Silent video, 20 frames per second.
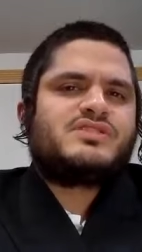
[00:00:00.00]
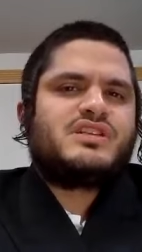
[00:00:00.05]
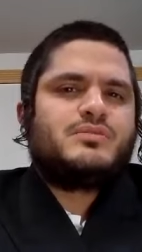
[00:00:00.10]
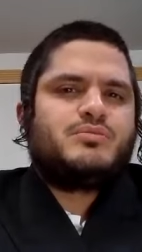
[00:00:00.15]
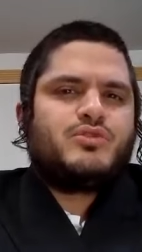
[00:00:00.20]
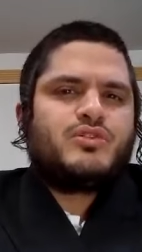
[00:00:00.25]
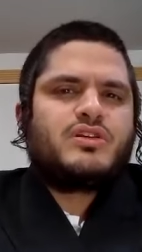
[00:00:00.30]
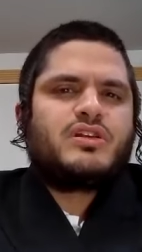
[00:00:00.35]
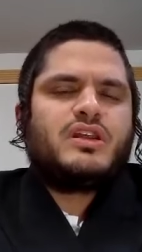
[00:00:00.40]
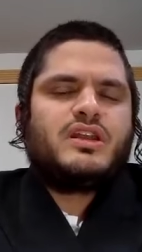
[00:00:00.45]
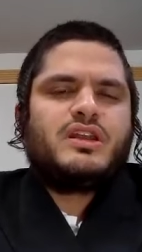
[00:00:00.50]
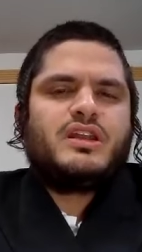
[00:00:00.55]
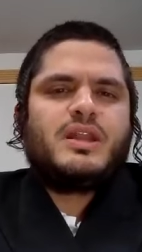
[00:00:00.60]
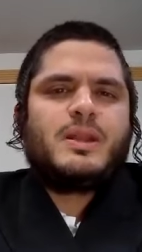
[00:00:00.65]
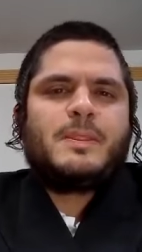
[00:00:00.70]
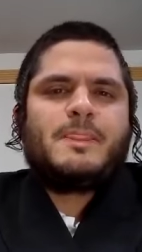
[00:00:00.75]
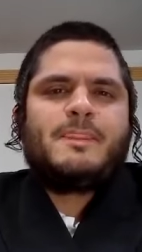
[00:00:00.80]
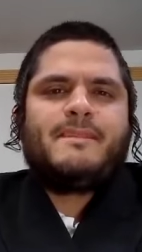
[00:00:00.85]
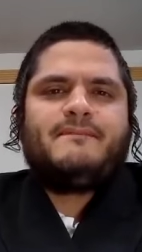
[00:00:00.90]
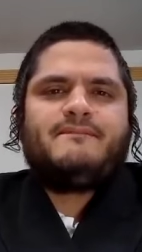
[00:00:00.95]
is obviously
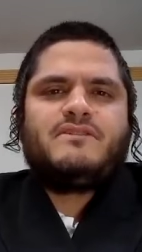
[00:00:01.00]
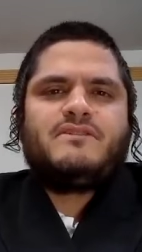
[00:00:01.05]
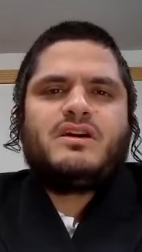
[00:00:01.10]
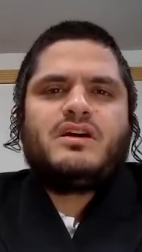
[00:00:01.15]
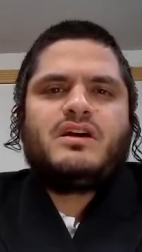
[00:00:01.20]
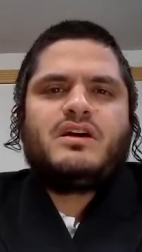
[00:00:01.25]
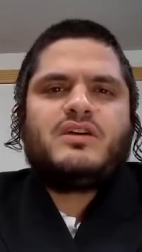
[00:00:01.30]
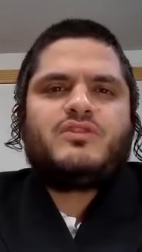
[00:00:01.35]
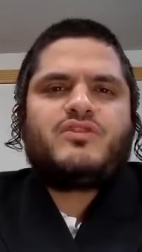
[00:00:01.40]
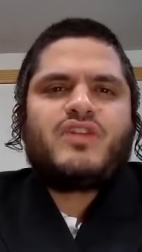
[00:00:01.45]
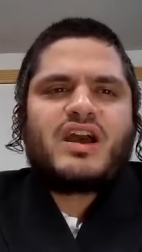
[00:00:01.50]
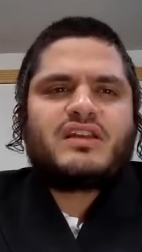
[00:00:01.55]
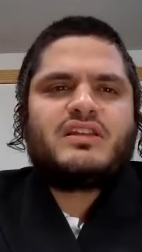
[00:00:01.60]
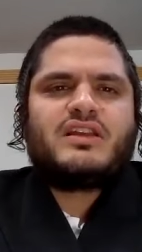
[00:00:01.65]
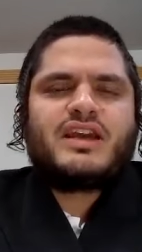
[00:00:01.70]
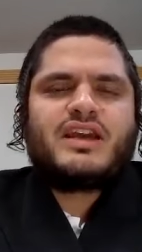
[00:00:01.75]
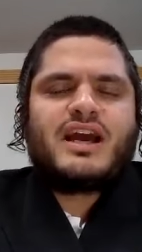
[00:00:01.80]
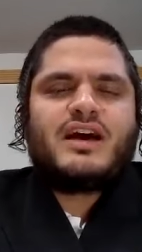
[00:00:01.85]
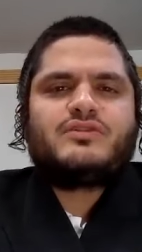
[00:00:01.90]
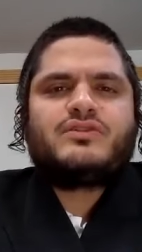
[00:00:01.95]
Brooklyn. Uh,
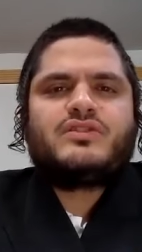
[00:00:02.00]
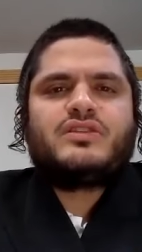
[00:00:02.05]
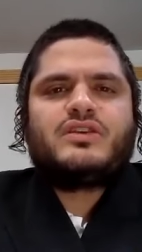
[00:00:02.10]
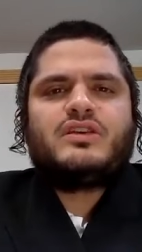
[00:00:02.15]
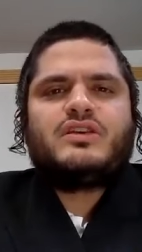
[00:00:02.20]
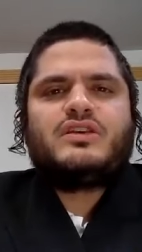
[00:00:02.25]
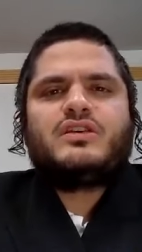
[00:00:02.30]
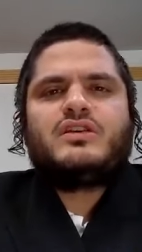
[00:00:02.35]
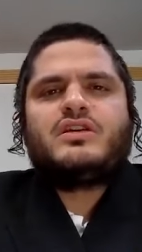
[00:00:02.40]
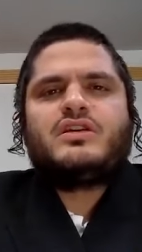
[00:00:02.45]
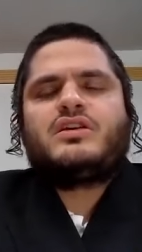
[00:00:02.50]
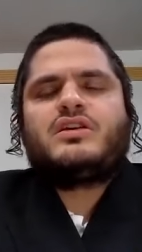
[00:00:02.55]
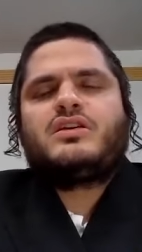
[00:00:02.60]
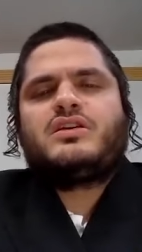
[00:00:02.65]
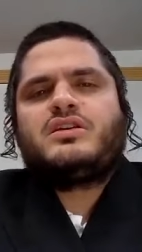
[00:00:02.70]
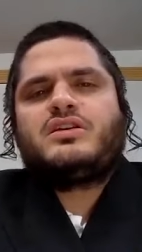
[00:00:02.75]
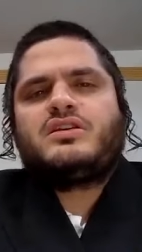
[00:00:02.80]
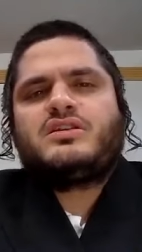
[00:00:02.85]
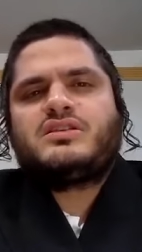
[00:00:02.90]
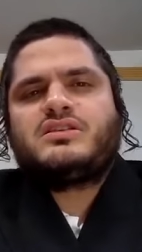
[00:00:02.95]
Rockland County
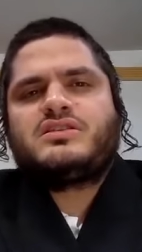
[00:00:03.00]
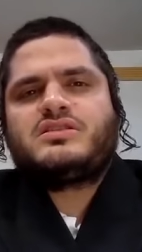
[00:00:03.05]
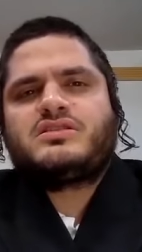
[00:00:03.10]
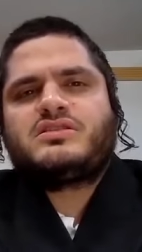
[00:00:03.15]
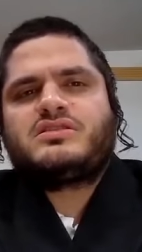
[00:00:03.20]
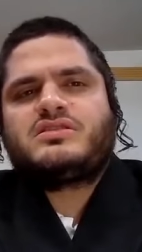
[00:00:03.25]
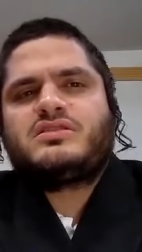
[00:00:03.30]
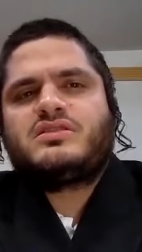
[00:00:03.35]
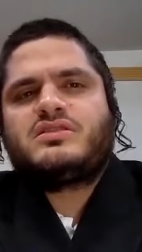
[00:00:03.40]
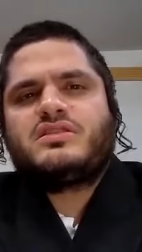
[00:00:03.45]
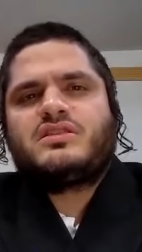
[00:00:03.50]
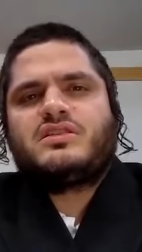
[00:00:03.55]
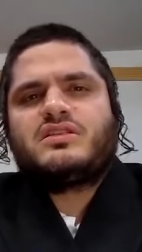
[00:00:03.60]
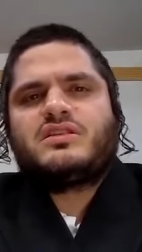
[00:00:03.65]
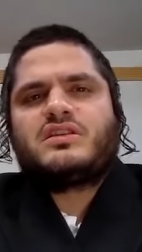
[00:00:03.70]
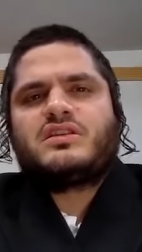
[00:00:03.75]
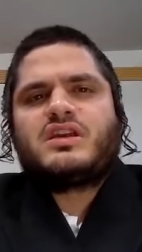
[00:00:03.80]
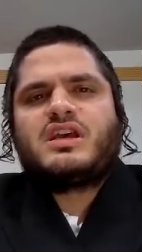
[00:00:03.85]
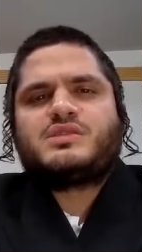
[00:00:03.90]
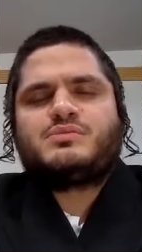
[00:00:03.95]
is
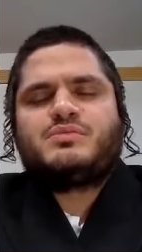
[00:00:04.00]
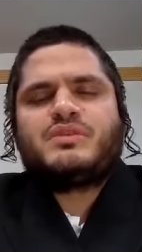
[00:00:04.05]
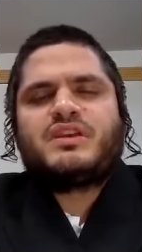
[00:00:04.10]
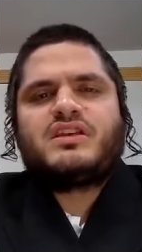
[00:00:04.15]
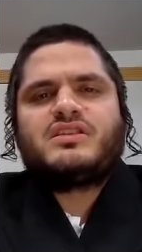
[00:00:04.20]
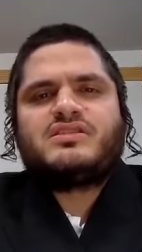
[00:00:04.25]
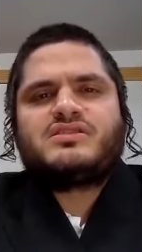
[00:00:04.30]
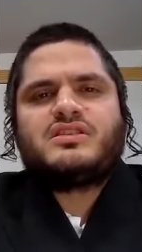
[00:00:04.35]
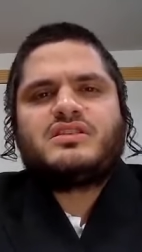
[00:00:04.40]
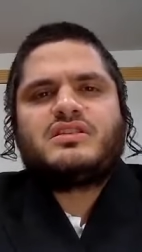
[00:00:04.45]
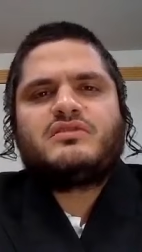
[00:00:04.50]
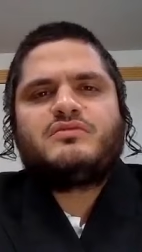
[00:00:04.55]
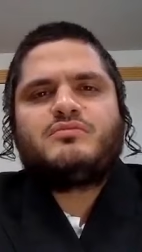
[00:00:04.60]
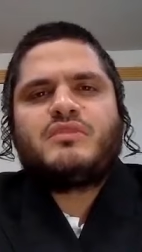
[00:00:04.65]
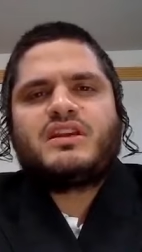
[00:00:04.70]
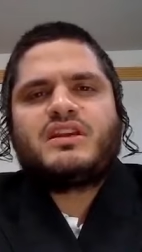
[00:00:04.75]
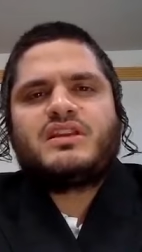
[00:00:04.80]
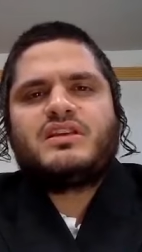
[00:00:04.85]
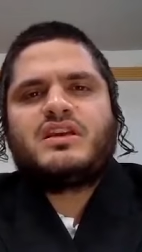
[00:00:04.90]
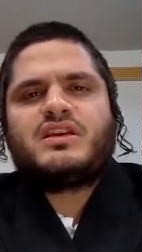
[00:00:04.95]
has been
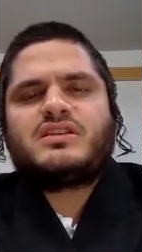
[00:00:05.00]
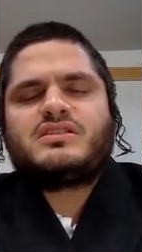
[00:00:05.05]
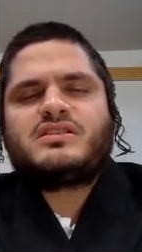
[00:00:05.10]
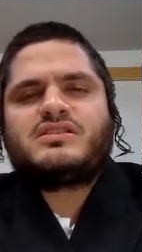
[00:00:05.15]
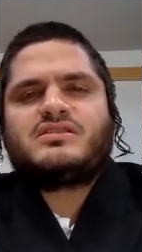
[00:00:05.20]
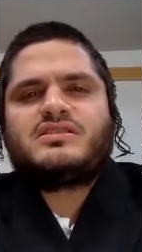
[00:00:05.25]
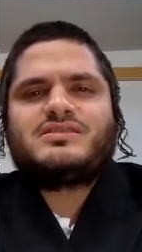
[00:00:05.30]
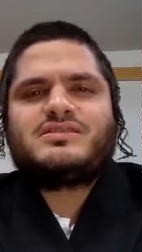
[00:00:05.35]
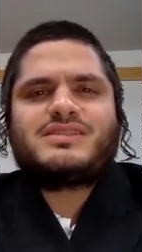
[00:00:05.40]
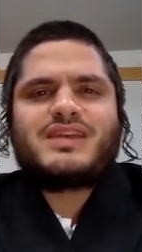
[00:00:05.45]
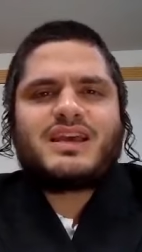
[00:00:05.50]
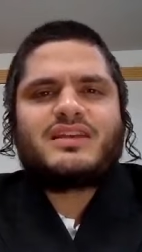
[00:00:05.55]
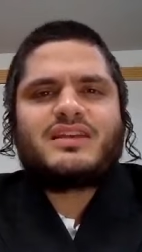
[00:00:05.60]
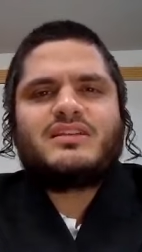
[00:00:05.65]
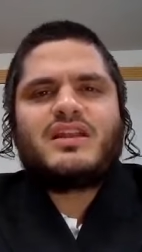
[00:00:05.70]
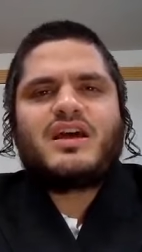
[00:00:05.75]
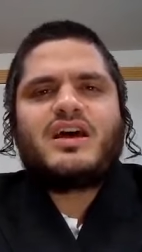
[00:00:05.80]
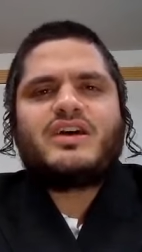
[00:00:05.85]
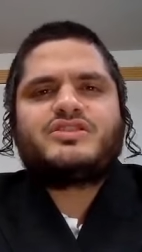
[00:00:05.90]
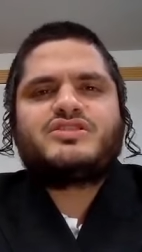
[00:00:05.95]
considered many years as the
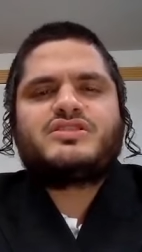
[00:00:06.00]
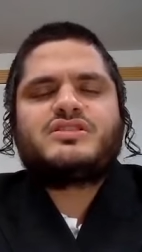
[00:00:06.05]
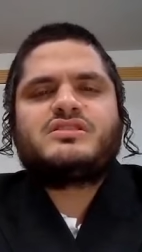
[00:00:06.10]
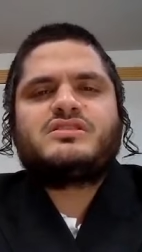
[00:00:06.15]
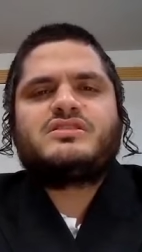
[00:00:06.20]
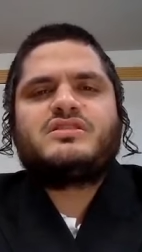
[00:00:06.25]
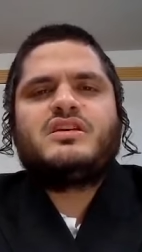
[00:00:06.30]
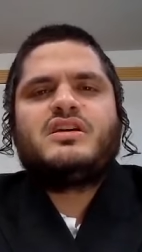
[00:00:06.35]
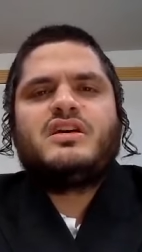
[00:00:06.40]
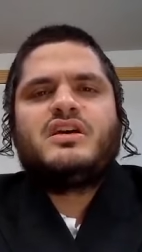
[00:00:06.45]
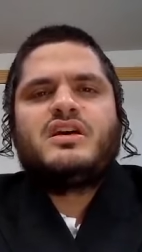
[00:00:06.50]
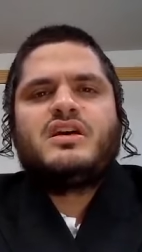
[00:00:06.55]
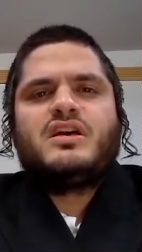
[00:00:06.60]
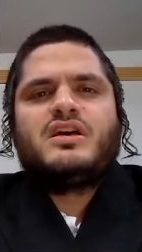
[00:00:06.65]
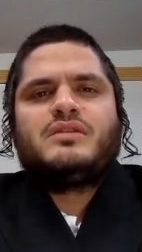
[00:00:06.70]
second largest.